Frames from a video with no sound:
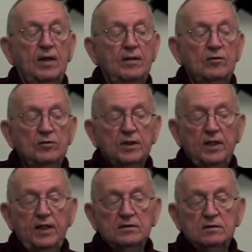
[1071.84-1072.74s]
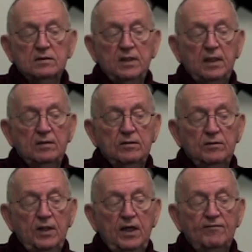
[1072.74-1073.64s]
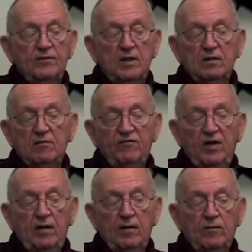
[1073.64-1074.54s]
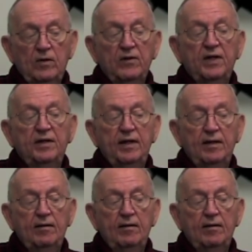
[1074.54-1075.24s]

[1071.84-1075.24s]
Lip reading: told the guys to take a 2.5 and hit the fire. Well, they did.